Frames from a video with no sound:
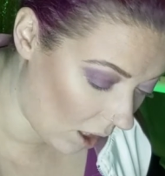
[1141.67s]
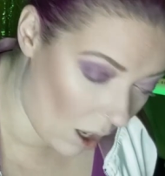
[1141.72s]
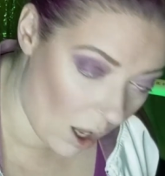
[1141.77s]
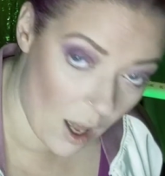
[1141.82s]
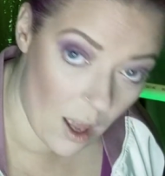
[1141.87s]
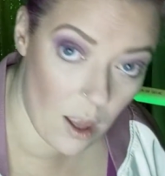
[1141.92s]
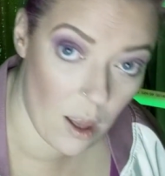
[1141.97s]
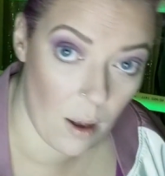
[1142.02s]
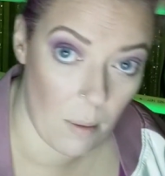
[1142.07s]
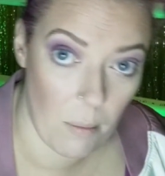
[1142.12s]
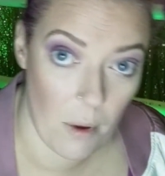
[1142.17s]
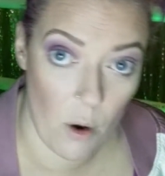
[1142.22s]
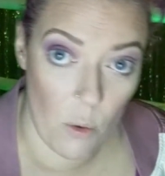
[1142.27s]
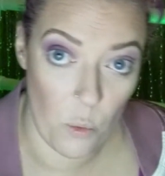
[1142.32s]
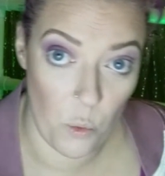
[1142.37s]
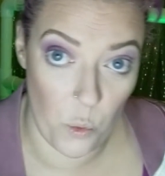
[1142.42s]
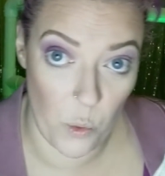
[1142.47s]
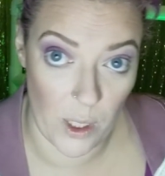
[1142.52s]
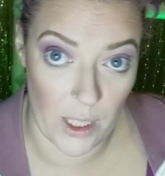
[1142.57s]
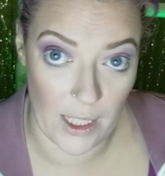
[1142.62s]
that I am
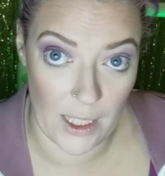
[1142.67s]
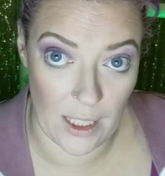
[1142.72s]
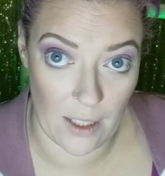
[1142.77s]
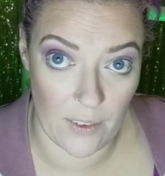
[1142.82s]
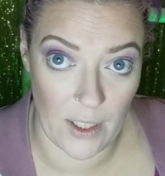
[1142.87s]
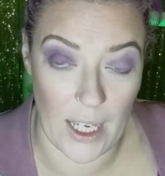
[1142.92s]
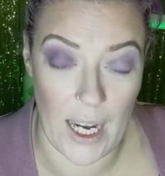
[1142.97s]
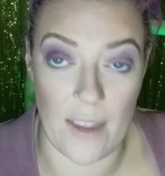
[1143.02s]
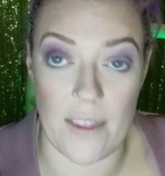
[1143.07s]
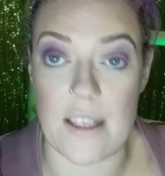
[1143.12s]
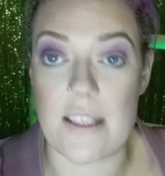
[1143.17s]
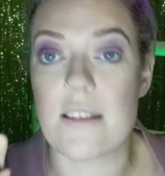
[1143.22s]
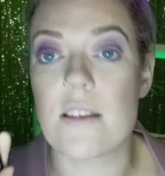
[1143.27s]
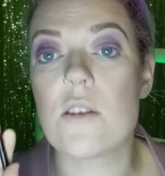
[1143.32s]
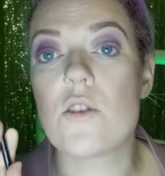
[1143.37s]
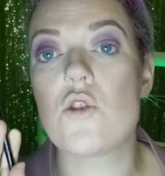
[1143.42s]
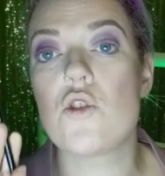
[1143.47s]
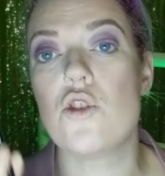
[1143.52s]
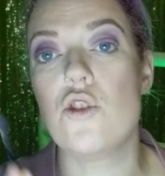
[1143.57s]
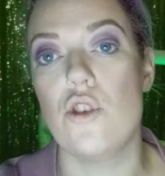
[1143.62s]
really loving. Now this
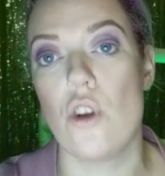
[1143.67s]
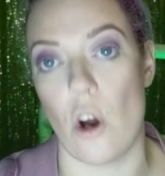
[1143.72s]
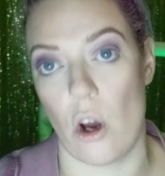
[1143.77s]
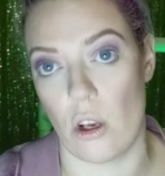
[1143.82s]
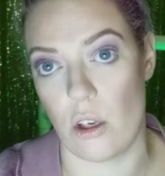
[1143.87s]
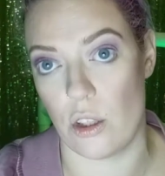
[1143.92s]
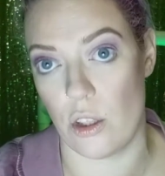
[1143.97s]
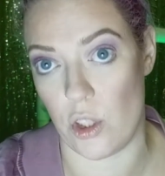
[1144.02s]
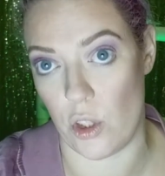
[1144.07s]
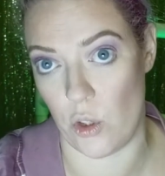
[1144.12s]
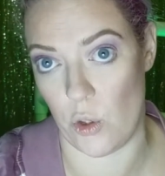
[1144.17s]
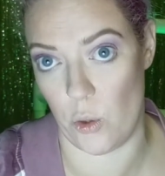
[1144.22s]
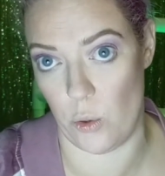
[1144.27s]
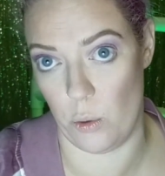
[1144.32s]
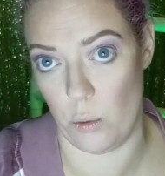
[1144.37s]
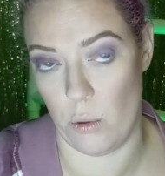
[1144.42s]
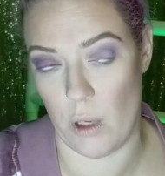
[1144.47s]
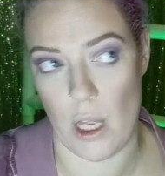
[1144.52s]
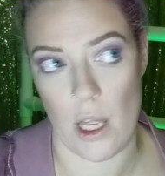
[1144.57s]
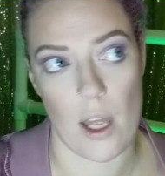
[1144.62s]
is not
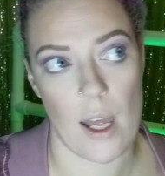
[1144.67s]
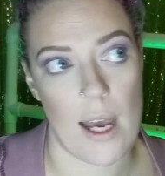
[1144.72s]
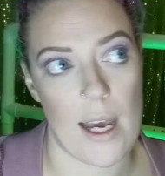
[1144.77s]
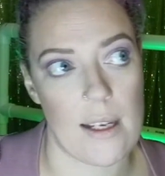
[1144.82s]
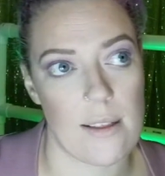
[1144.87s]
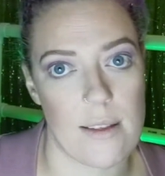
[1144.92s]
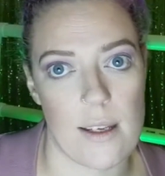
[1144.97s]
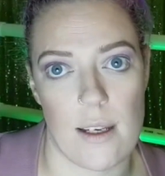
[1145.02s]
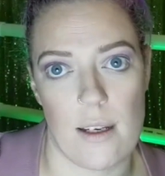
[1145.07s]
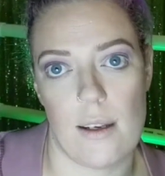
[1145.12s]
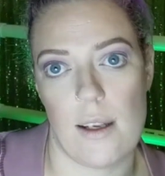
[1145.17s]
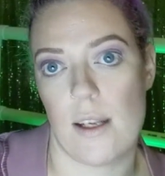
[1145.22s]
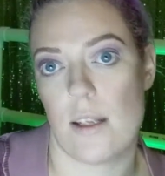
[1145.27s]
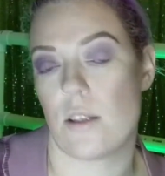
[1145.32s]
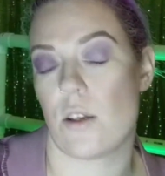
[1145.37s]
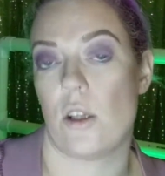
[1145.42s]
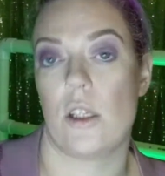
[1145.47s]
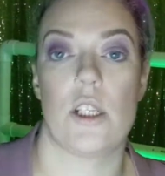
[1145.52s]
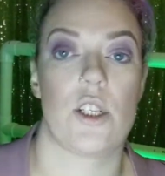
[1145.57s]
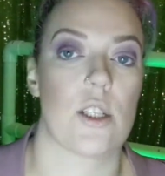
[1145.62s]
new as in
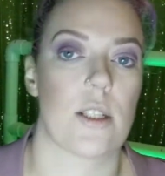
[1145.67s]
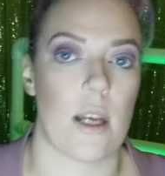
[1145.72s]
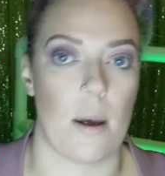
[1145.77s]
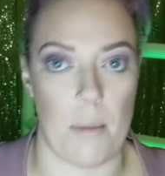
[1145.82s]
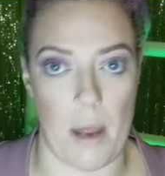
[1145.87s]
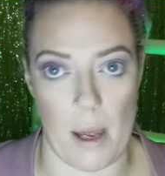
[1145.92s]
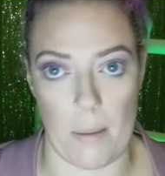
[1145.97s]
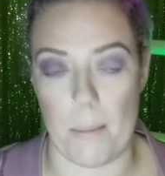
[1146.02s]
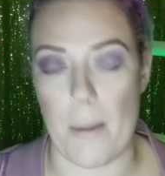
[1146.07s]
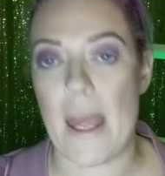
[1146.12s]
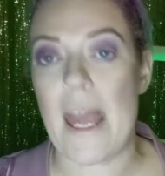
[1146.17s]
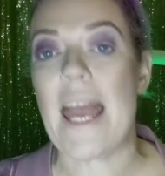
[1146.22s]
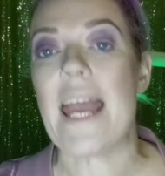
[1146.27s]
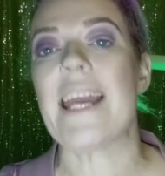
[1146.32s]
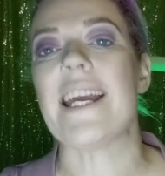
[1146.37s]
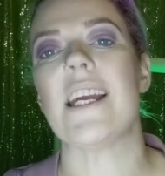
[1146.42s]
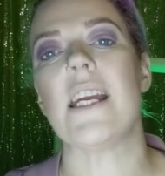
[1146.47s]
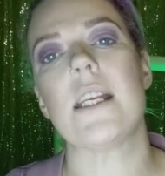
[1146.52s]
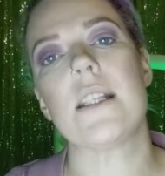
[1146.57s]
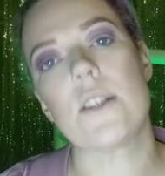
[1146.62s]
it's only just come out.
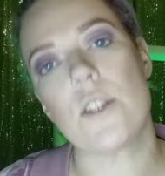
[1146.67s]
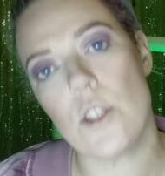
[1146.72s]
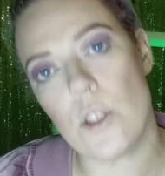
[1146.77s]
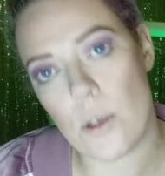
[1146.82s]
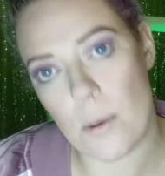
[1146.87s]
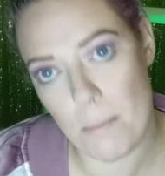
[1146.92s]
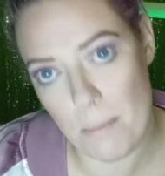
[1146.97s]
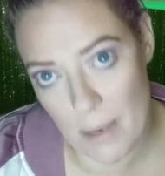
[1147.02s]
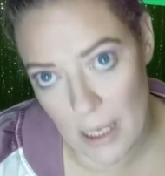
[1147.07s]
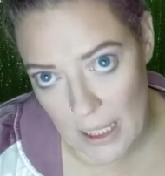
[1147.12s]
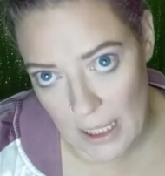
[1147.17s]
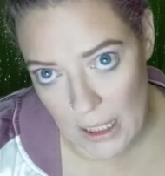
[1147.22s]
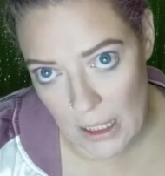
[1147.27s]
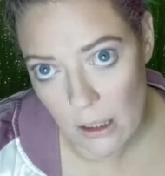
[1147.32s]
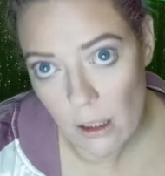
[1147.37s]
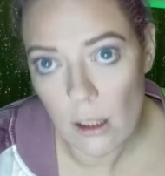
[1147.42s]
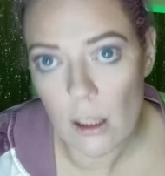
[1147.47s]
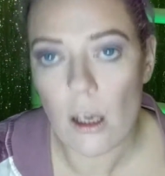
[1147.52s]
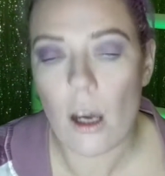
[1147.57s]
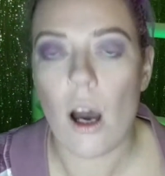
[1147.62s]
It's new to
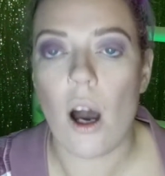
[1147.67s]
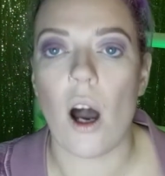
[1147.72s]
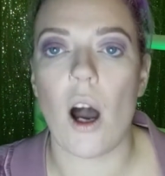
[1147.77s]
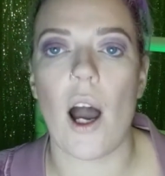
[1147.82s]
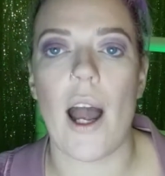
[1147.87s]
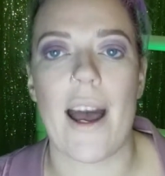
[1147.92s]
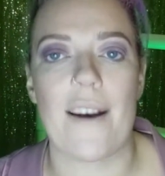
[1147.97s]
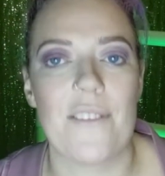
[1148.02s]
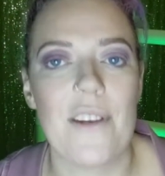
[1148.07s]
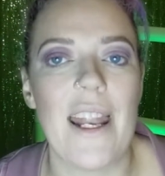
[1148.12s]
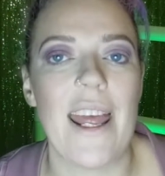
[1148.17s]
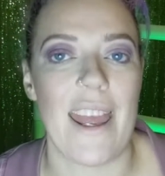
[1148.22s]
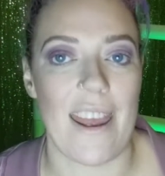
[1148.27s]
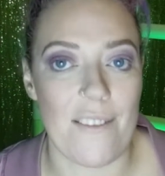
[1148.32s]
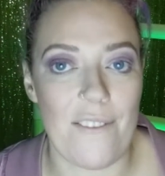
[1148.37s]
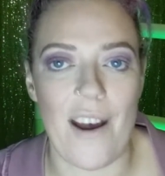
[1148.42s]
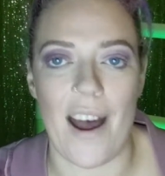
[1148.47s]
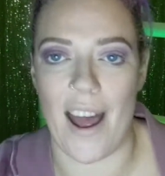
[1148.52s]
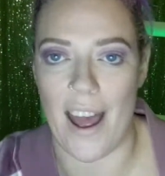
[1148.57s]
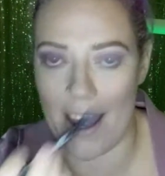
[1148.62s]
me. I haven't
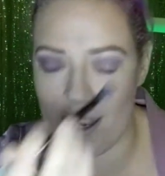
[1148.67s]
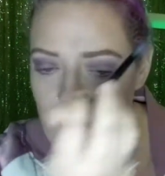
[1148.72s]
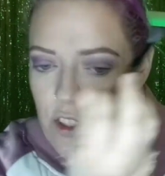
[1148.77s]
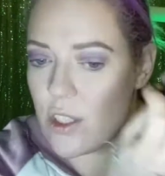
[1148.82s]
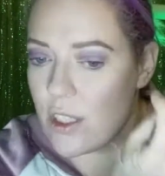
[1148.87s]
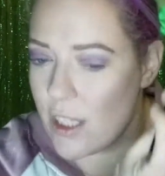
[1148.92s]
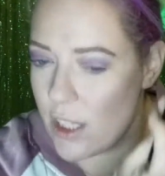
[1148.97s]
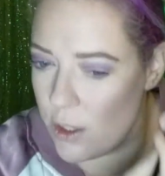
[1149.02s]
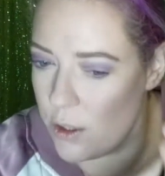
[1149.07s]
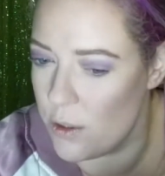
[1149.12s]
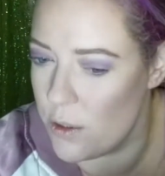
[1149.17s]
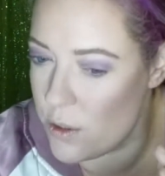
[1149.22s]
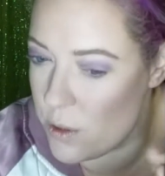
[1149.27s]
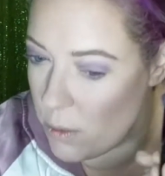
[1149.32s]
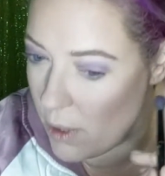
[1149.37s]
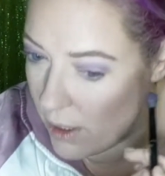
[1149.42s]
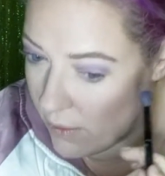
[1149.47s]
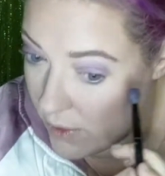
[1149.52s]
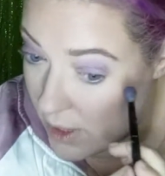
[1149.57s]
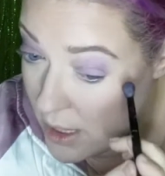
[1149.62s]
ever actually
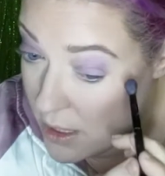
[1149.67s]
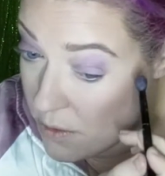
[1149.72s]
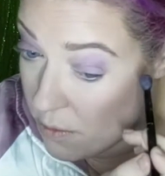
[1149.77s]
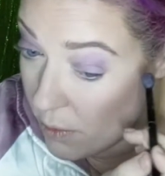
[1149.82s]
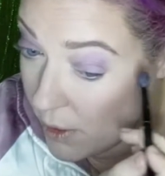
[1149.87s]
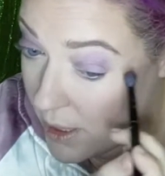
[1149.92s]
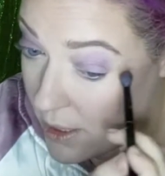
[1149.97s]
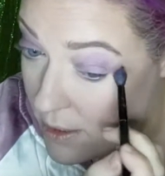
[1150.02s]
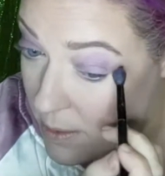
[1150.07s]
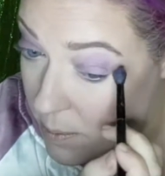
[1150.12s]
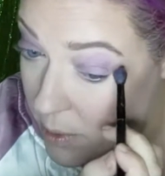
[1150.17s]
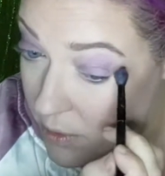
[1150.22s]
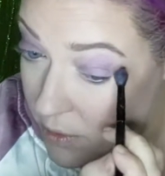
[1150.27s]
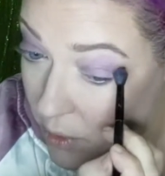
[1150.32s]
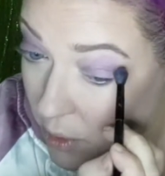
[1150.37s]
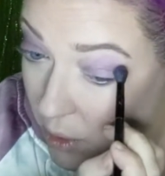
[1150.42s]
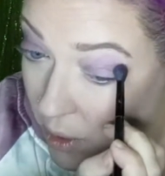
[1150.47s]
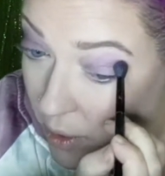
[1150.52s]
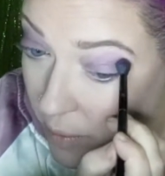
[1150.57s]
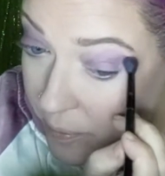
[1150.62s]
used one of these rings
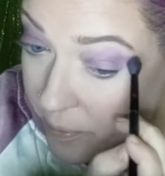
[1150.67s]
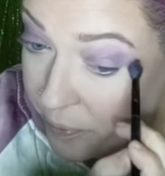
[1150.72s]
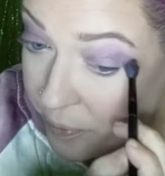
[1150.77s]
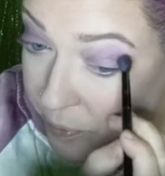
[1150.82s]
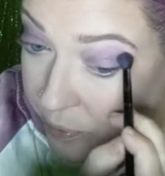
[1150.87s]
before.